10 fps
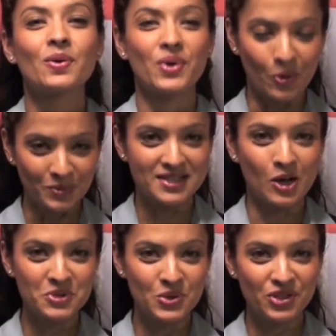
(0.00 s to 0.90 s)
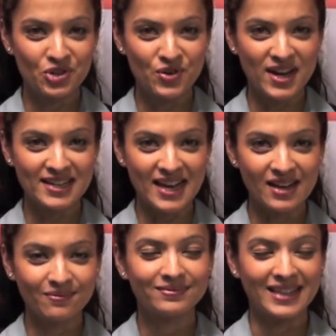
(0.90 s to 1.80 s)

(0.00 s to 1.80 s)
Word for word: We hope this helps you with your trading day.